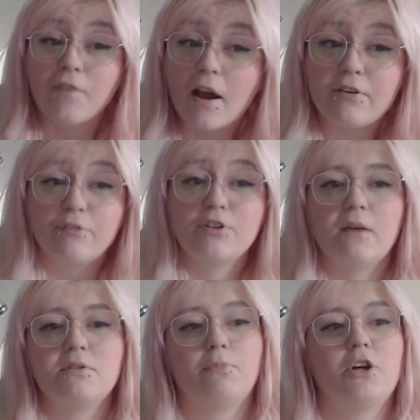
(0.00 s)
There are 5
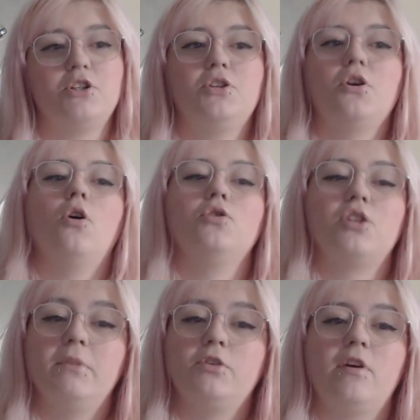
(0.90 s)
different types of brushes
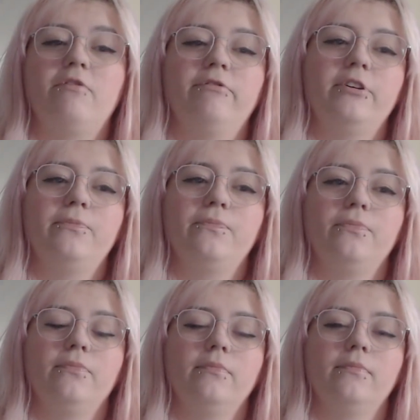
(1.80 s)
on Summoner's Rift.
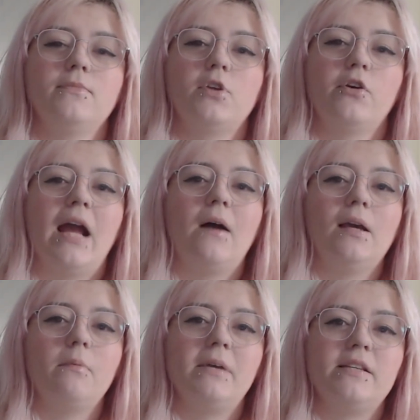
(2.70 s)

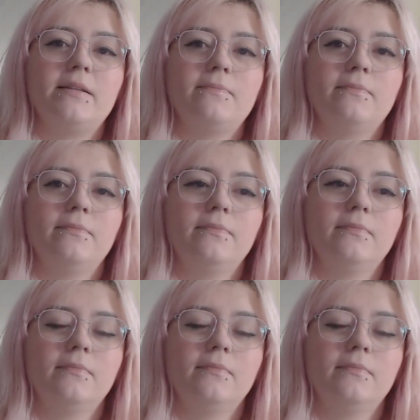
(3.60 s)
Sorry, Howling Abyss.